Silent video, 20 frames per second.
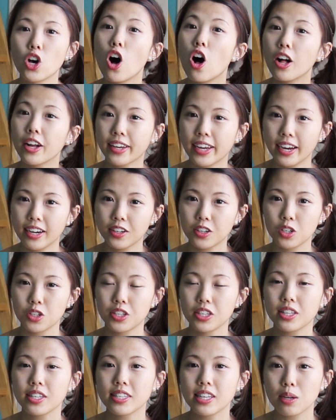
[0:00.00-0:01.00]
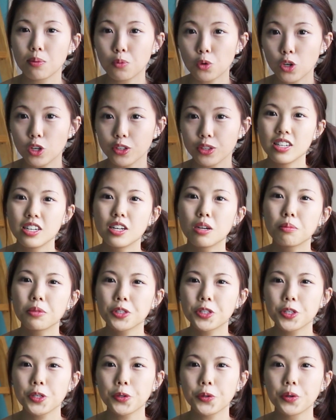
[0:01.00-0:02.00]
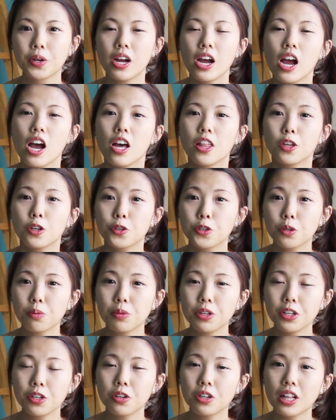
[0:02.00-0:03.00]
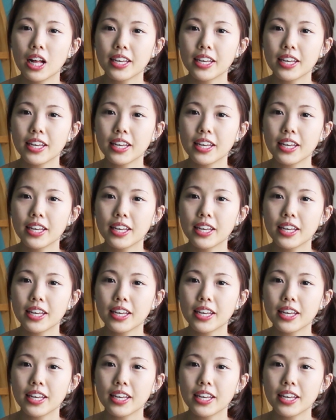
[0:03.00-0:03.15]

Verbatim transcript: to all characters in the same world. Number two. There's so many new